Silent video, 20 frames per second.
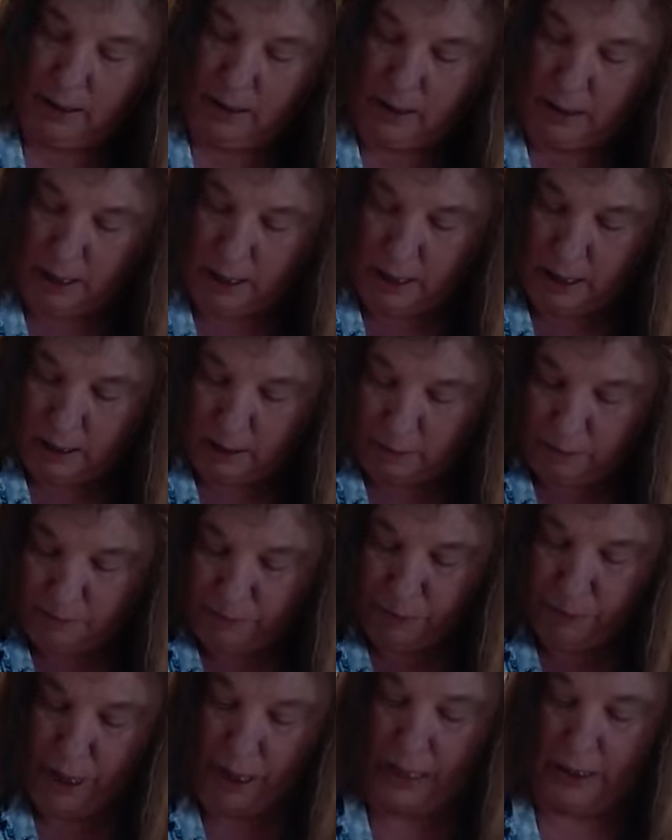
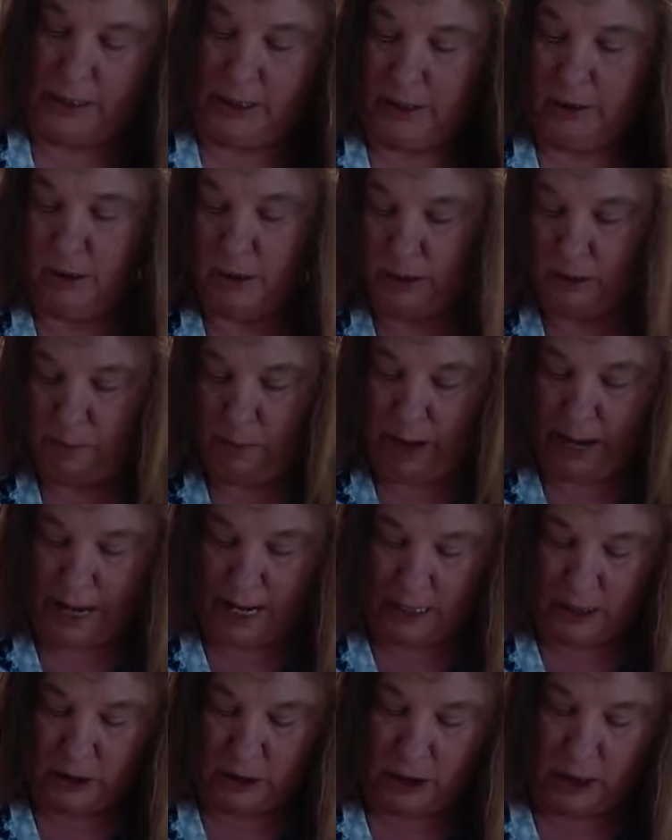I do
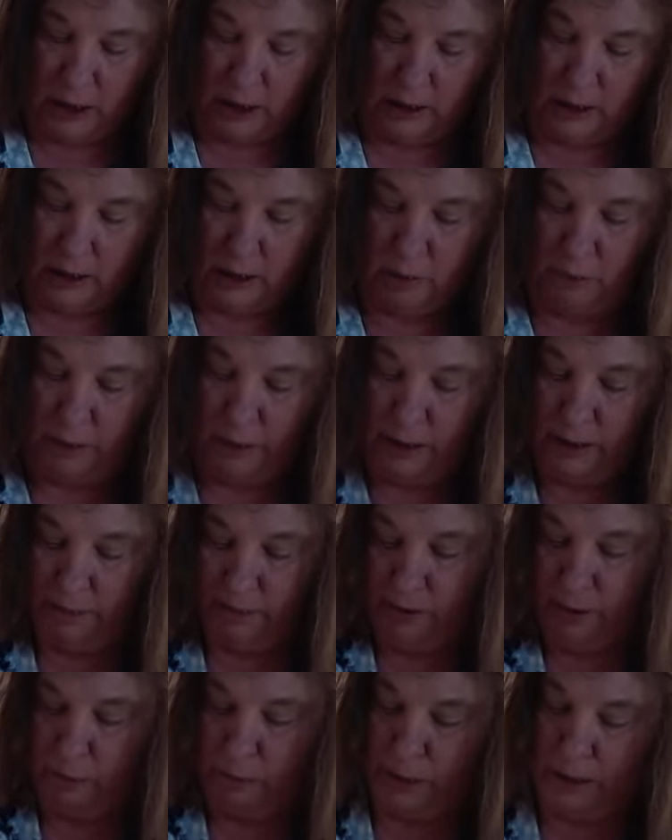smash a little bit of the
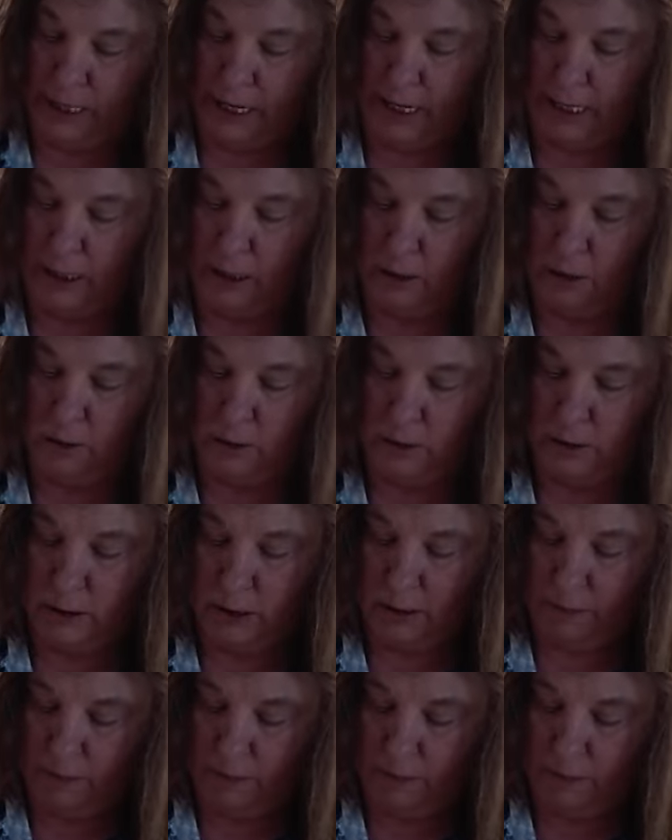potatoes